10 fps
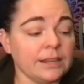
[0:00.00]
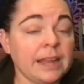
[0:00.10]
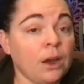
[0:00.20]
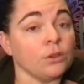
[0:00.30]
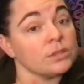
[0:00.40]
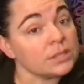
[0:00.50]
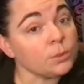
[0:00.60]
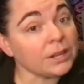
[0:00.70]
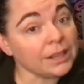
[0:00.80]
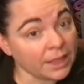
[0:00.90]
Now, you
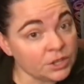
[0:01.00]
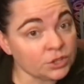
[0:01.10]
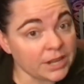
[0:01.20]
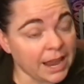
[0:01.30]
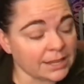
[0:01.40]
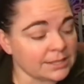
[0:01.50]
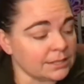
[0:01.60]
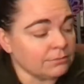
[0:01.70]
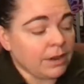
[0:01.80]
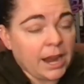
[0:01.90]
still want to cleanse your
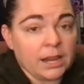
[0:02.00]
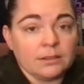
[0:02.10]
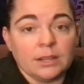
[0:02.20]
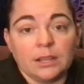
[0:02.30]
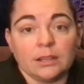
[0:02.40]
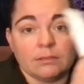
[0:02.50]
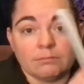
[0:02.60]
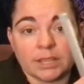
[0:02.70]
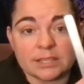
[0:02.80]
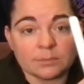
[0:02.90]
decks, right?
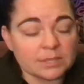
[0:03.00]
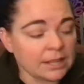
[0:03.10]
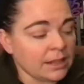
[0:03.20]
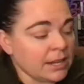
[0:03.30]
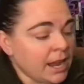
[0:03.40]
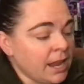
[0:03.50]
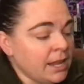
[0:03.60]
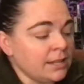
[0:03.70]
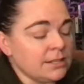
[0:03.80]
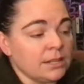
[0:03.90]
Get some
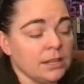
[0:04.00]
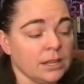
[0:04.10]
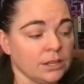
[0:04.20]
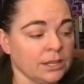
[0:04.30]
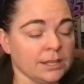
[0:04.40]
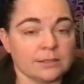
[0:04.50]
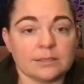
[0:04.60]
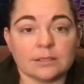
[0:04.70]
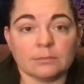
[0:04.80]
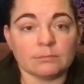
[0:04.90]
selenite, get
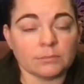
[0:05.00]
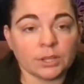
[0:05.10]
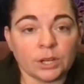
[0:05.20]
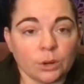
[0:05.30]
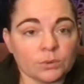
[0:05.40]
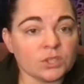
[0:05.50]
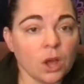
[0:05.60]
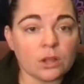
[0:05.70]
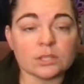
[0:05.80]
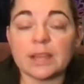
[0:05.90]
some,
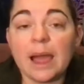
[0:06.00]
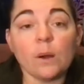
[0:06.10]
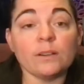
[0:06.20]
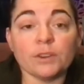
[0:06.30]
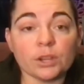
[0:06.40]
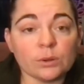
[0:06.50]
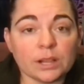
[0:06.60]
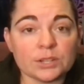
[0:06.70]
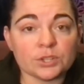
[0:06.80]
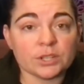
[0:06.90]
salts. However you
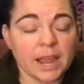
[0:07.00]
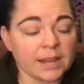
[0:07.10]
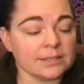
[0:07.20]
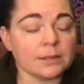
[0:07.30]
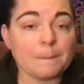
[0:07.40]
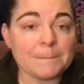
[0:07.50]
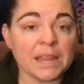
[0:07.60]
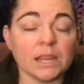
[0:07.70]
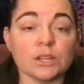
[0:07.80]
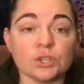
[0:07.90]
cleanse your decks,
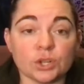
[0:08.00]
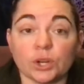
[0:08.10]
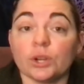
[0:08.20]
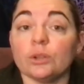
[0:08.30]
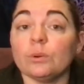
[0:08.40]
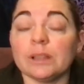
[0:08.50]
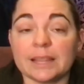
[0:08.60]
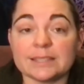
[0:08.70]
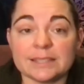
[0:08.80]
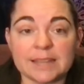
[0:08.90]
make sure you
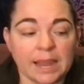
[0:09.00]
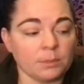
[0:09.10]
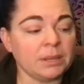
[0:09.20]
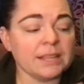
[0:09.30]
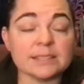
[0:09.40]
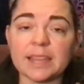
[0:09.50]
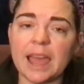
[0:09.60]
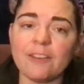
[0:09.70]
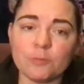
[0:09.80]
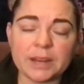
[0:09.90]
cleanse the deck because they
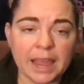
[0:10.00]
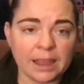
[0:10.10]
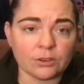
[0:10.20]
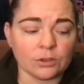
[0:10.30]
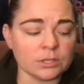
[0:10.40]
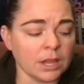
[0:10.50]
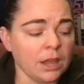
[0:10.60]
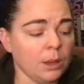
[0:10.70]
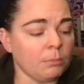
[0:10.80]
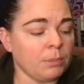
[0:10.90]
have been handled
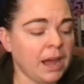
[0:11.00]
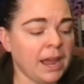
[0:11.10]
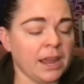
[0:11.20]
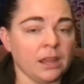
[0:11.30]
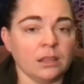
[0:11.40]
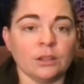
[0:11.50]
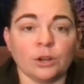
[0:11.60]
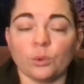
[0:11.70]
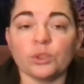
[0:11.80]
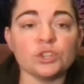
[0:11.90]
by,
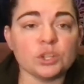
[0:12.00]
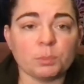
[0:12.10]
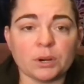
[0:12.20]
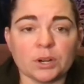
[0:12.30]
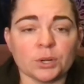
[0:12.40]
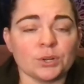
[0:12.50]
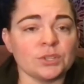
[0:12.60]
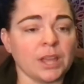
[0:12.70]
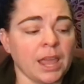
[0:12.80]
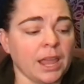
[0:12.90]
the
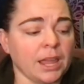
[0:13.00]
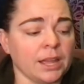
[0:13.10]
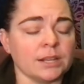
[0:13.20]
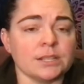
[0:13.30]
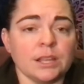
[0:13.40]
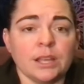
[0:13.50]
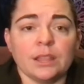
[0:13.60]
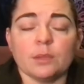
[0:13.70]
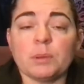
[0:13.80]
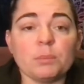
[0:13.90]
shippers and
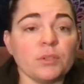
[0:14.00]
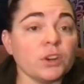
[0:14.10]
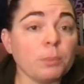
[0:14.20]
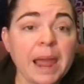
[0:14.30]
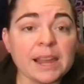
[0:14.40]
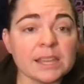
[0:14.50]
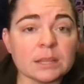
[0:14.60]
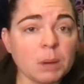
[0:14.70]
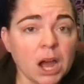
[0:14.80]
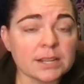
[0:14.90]
the people that are
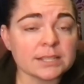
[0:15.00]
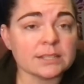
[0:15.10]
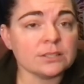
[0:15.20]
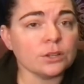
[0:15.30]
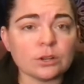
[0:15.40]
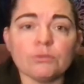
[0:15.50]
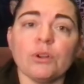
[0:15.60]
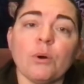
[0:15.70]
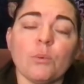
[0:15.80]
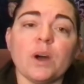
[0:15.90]
packing the boxes. So you don't
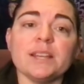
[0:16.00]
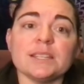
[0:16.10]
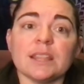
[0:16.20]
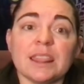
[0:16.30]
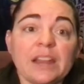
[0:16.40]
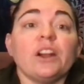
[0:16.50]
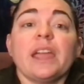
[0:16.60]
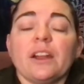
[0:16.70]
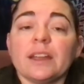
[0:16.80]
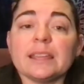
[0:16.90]
know what they're
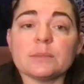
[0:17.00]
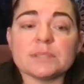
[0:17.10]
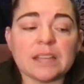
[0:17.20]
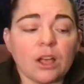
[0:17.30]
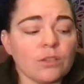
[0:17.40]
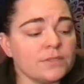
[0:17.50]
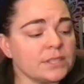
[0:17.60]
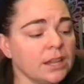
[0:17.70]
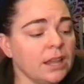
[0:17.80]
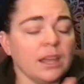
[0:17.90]
carrying
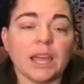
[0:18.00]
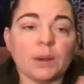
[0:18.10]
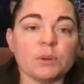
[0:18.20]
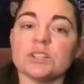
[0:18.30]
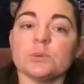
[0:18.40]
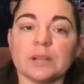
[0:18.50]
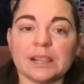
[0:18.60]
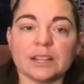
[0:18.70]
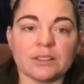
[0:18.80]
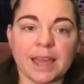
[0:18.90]
themselves. And we just want to
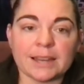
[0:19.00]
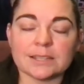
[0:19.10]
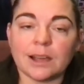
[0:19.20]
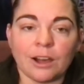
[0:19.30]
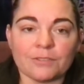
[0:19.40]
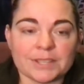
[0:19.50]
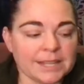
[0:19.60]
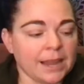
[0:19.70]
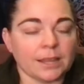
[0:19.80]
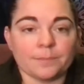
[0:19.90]
clear that off the
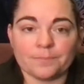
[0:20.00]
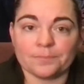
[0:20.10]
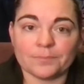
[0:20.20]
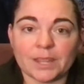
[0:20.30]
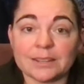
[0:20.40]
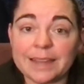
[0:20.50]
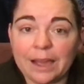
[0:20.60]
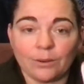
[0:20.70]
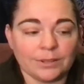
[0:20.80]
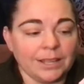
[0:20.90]
deck.
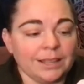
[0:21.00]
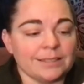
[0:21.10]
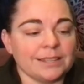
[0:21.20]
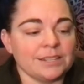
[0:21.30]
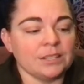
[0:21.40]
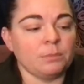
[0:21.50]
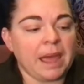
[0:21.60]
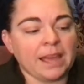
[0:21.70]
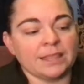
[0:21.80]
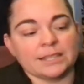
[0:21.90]
Now, let's get to the
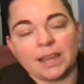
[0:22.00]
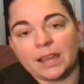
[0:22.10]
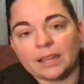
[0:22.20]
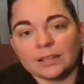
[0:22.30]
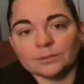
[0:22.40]
back of the deck.